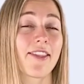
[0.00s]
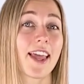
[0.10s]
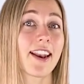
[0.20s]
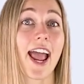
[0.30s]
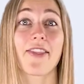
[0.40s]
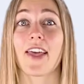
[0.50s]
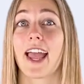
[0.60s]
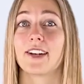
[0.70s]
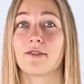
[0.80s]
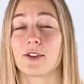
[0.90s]
Then at the
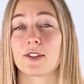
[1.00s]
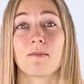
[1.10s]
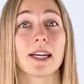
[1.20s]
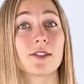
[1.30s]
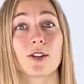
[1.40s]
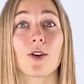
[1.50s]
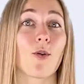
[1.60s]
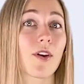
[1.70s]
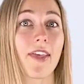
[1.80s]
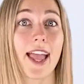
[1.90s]
end of your semester
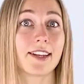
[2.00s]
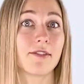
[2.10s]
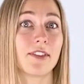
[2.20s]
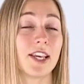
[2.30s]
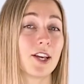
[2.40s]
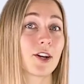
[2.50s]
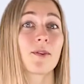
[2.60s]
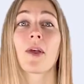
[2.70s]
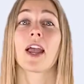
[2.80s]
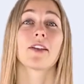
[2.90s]
or the end of the
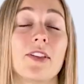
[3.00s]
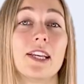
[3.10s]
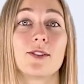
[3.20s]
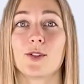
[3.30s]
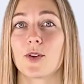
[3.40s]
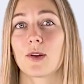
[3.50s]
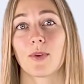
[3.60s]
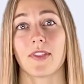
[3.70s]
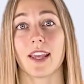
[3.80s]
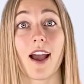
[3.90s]
year, the student
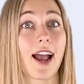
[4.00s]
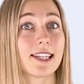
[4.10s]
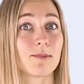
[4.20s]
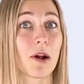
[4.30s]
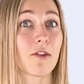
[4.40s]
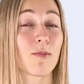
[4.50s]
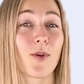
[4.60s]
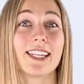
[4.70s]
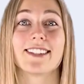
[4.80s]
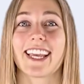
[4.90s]
with the highest amount of
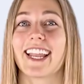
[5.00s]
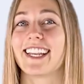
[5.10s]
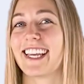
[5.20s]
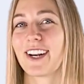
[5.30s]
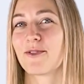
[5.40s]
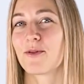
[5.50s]
points can get a